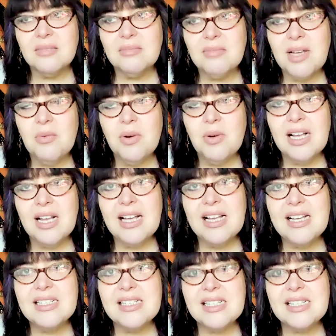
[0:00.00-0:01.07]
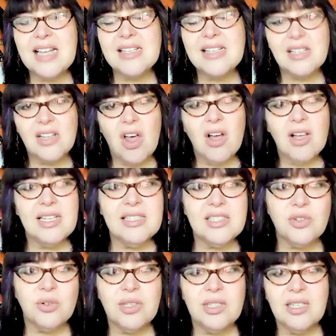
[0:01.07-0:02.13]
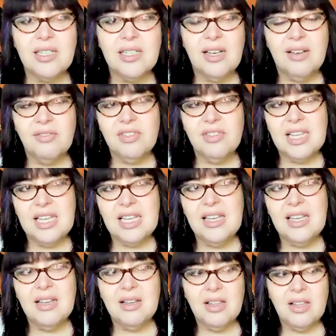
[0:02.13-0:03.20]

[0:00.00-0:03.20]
my work, I guess, has a long history of thinking